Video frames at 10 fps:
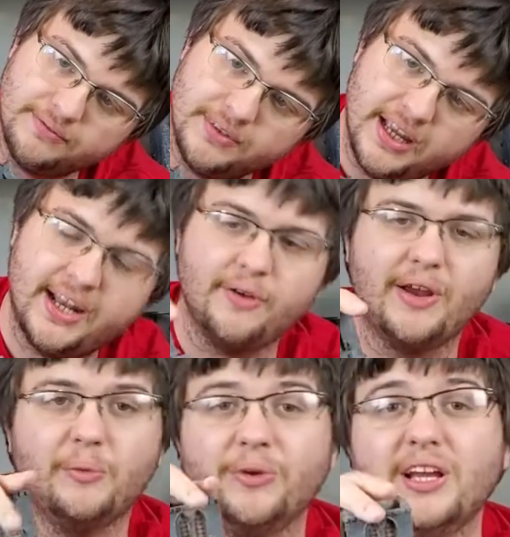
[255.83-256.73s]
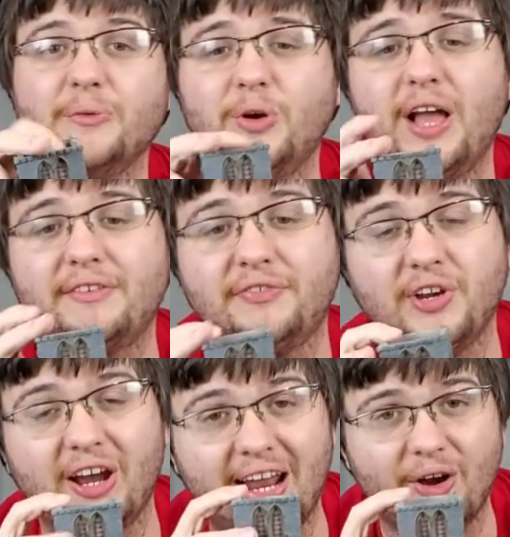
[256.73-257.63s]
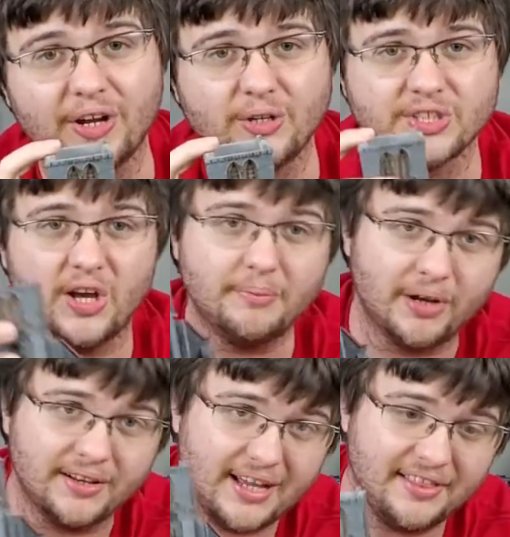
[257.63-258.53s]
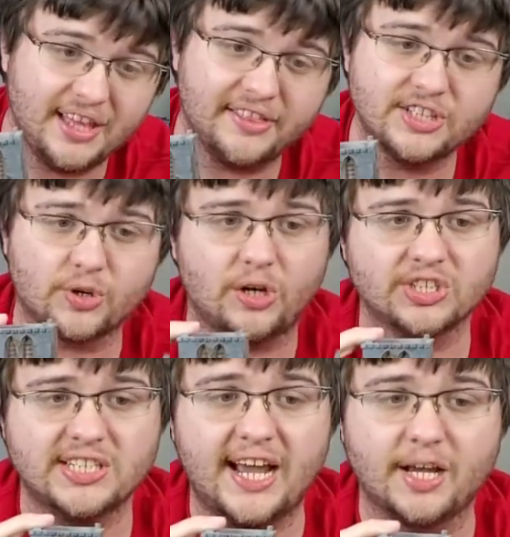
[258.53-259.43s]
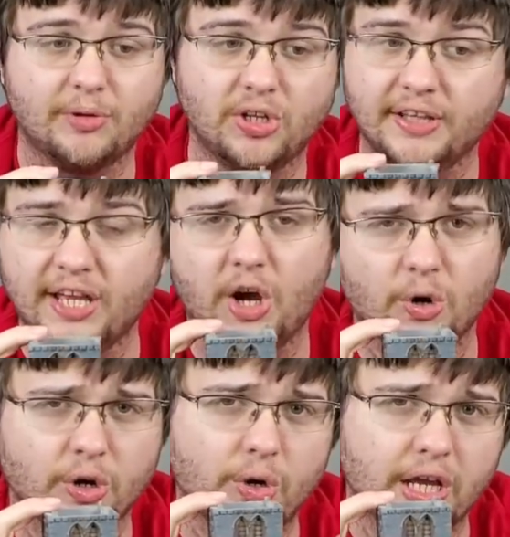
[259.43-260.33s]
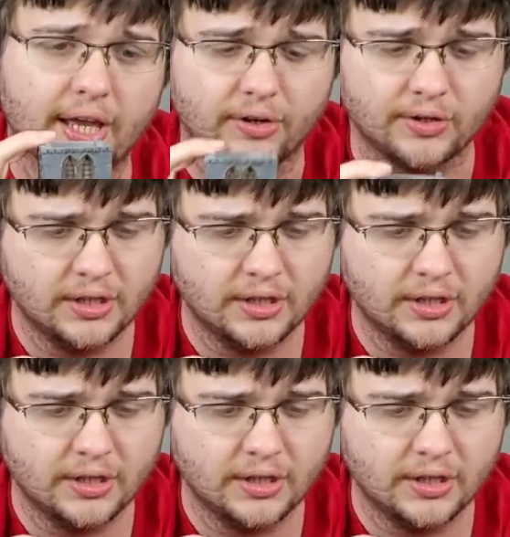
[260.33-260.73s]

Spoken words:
at any rate, we'll have to figure out how it goes on, but I think these are all stackable and they all go together.